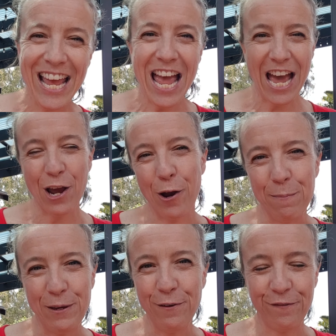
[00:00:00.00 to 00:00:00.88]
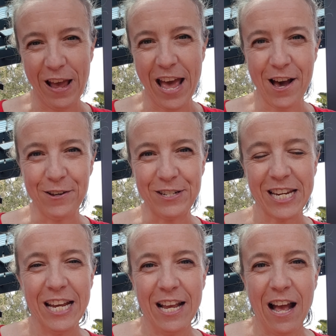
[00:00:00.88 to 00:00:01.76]
and hope you found
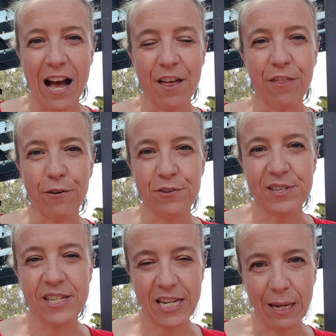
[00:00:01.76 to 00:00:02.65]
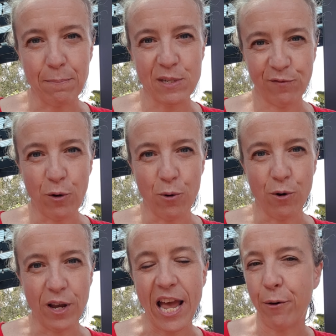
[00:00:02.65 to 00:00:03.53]
those tips
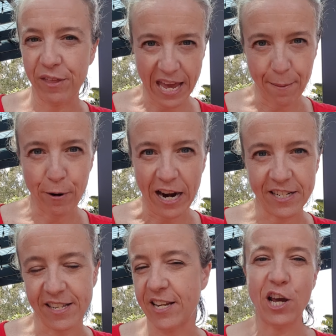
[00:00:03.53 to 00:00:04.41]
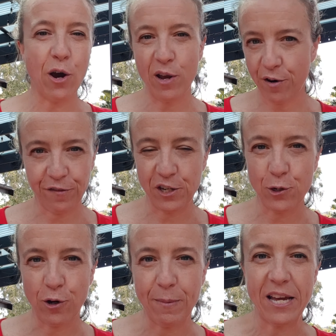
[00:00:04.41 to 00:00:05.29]
for healthcare practice. I know I often
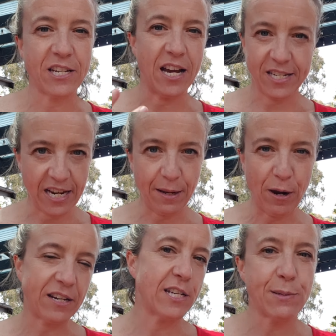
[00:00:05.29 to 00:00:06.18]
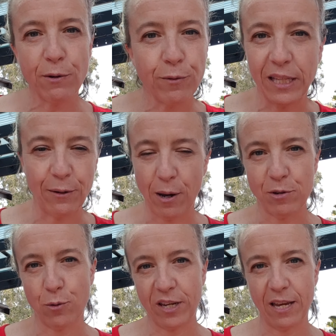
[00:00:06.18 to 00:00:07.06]
talk about dietetic practice, but really I'm
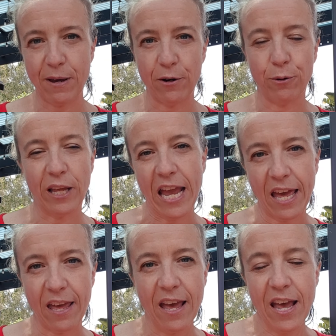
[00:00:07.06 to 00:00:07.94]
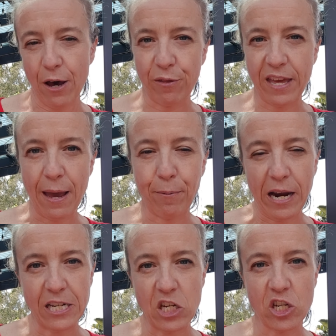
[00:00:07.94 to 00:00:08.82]
talking about all healthcare
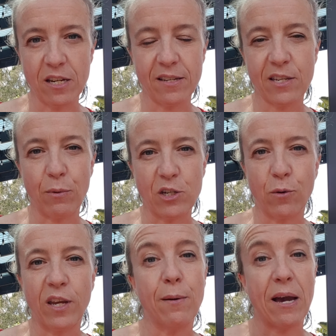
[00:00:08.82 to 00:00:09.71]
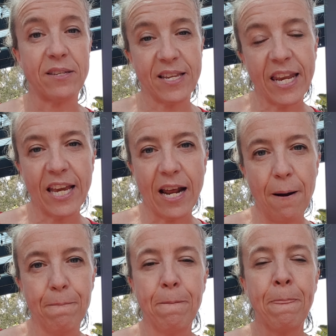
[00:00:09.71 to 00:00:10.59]
practitioners. So we're talking about setting it
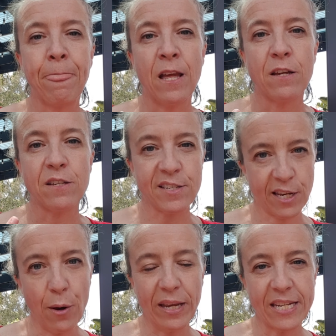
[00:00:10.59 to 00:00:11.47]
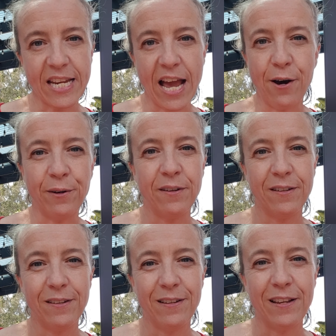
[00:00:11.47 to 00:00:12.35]
up, slowing it down,
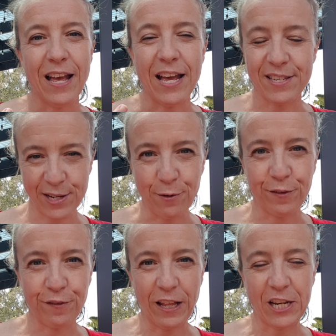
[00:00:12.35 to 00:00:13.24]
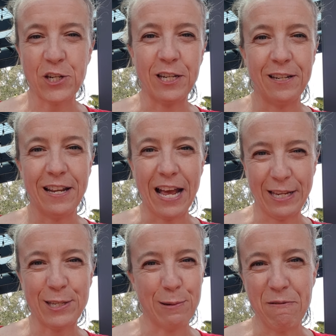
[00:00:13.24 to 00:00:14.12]
self-reflection
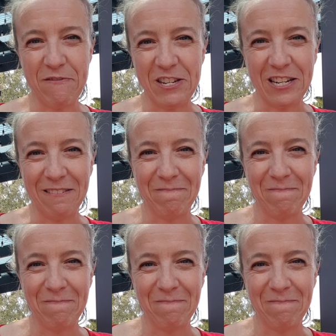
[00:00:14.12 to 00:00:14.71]
and supervision.